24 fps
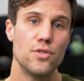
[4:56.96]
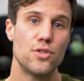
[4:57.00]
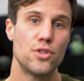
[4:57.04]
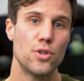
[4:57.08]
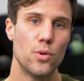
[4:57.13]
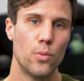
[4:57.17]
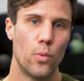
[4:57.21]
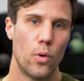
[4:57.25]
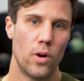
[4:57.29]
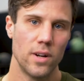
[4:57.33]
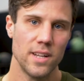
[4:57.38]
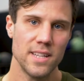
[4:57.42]
So
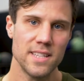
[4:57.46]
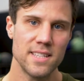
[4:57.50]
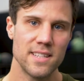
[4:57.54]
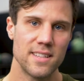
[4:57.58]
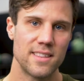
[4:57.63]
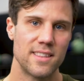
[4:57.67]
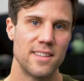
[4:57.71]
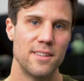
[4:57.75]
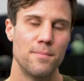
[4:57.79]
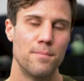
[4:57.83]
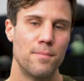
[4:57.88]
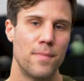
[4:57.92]
what is
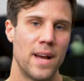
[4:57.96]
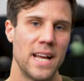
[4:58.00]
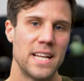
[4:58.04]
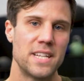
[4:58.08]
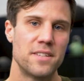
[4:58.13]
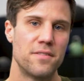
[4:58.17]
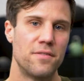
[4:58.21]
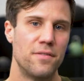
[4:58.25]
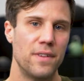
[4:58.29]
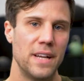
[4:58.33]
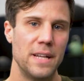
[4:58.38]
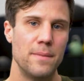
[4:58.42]
it that
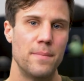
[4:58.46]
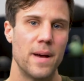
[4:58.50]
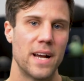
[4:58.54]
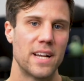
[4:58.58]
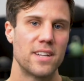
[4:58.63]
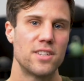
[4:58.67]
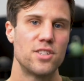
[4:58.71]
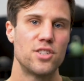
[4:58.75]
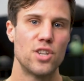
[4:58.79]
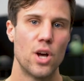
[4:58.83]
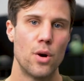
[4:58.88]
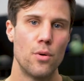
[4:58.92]
makes feedback
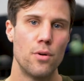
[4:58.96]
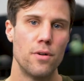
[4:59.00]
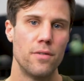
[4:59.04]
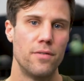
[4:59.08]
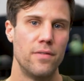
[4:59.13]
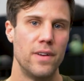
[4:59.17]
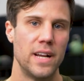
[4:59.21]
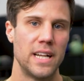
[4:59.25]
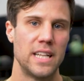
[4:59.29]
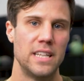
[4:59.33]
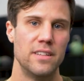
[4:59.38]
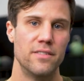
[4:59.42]
so
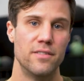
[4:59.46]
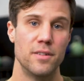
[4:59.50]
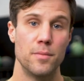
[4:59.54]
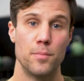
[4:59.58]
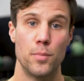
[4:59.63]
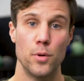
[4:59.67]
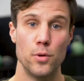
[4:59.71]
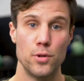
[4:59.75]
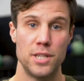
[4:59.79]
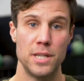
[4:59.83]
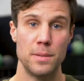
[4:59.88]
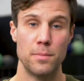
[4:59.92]
effective at
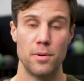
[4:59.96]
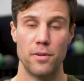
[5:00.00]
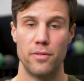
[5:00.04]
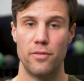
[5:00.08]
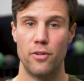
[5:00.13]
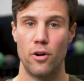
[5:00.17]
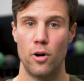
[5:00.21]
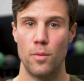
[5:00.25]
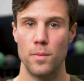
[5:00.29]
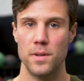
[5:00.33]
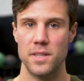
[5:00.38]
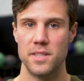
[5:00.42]
boosting
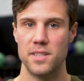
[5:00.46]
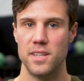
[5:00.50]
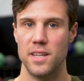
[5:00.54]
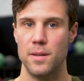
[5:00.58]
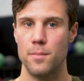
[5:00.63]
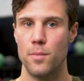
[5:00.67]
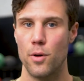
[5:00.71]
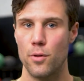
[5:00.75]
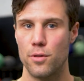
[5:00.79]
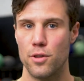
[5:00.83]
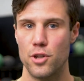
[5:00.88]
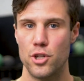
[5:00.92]
performance in
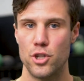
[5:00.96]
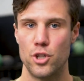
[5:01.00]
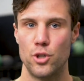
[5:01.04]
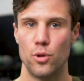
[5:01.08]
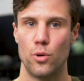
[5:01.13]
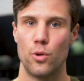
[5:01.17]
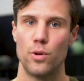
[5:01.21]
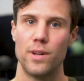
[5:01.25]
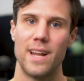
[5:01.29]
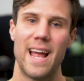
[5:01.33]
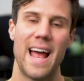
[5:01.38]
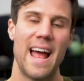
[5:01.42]
both the
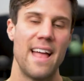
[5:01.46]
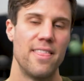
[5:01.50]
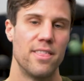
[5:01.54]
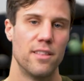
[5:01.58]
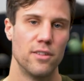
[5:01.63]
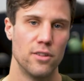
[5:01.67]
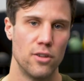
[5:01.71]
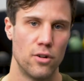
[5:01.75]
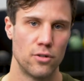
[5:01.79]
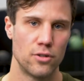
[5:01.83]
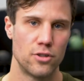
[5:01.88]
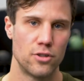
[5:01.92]
short and the long